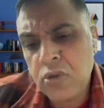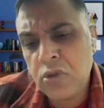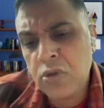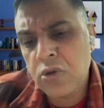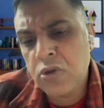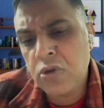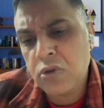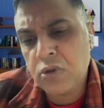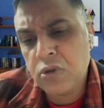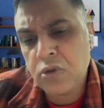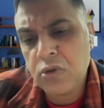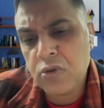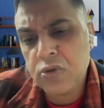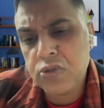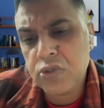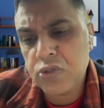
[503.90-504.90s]
no, no,
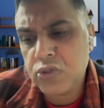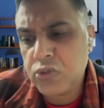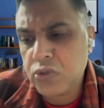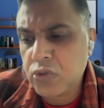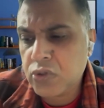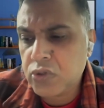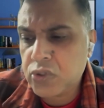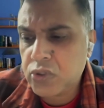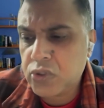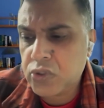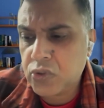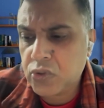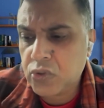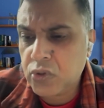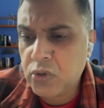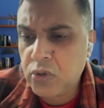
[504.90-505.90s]
no,
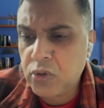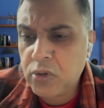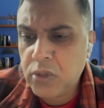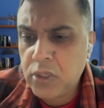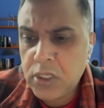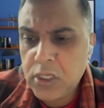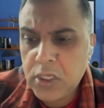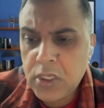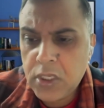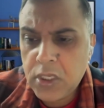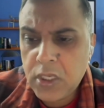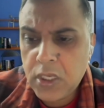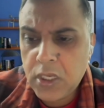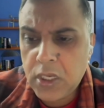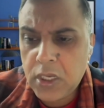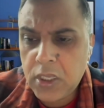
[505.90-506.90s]
no.
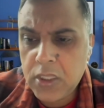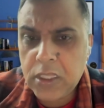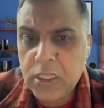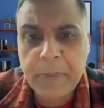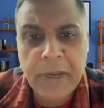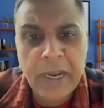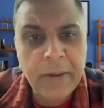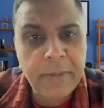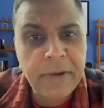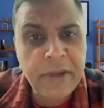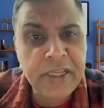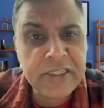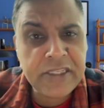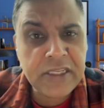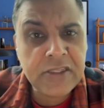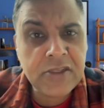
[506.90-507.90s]
The primary
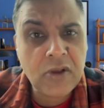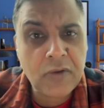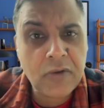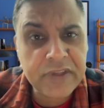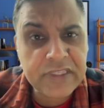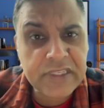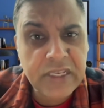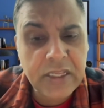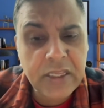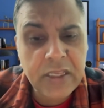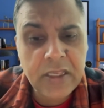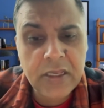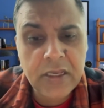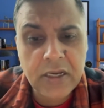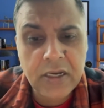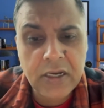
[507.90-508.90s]
reason is
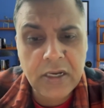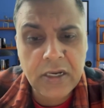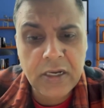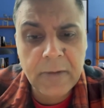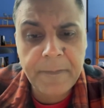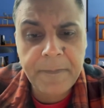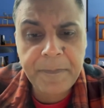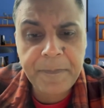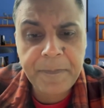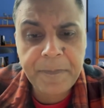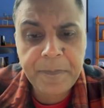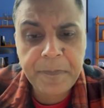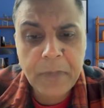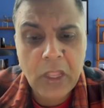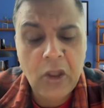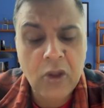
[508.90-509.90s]
obviously
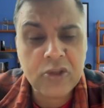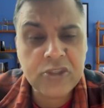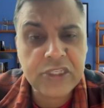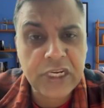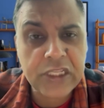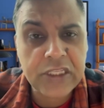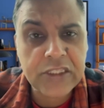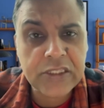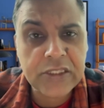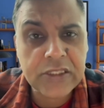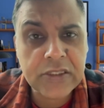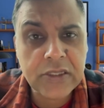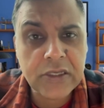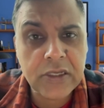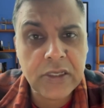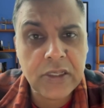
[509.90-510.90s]

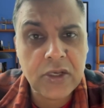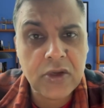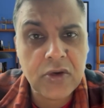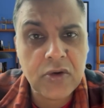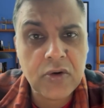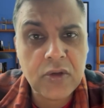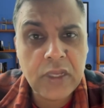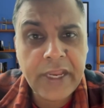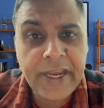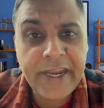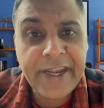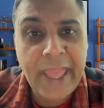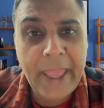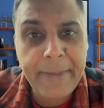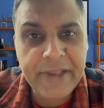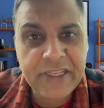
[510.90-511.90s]
oxidase,
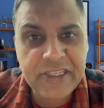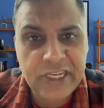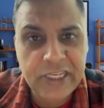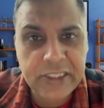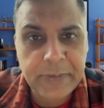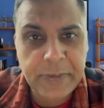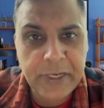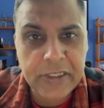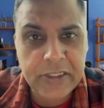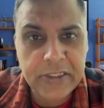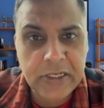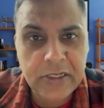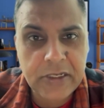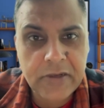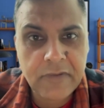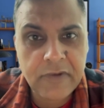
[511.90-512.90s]
damaged
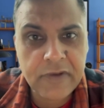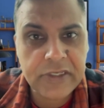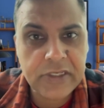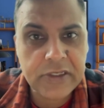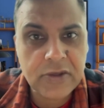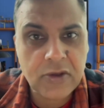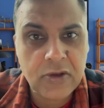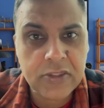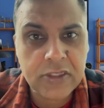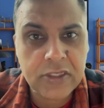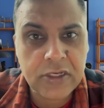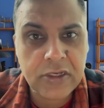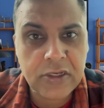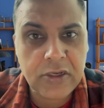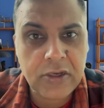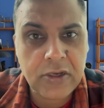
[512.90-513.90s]
respiration, which is
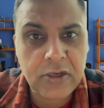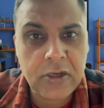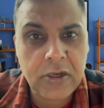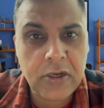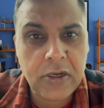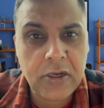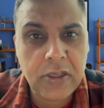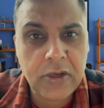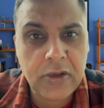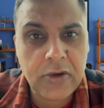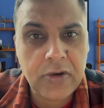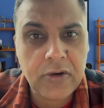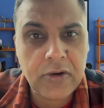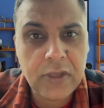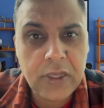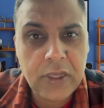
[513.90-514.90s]

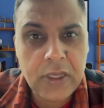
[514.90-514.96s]
mitochondrial